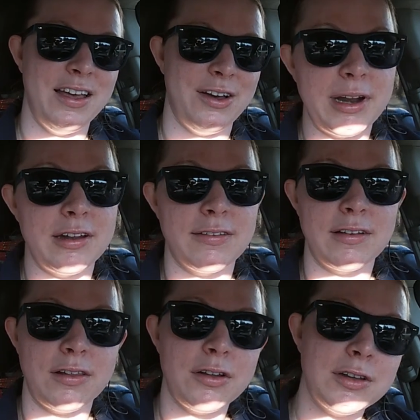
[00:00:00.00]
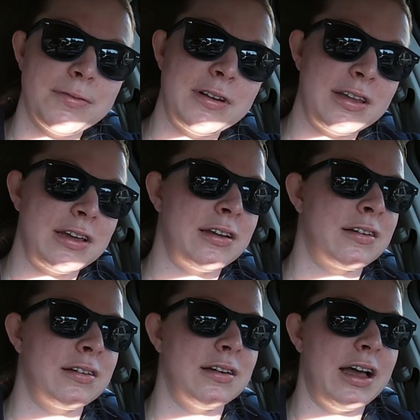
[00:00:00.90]
everybody does it a little differently.
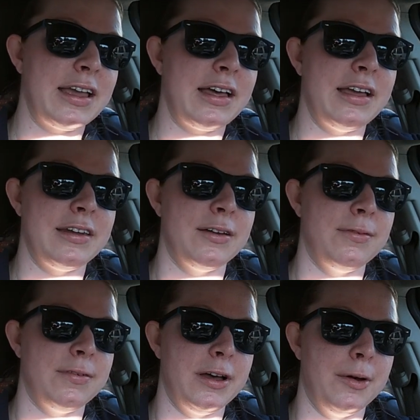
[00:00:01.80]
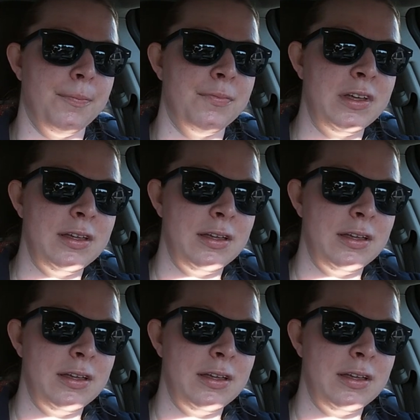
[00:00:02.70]
I kind of um,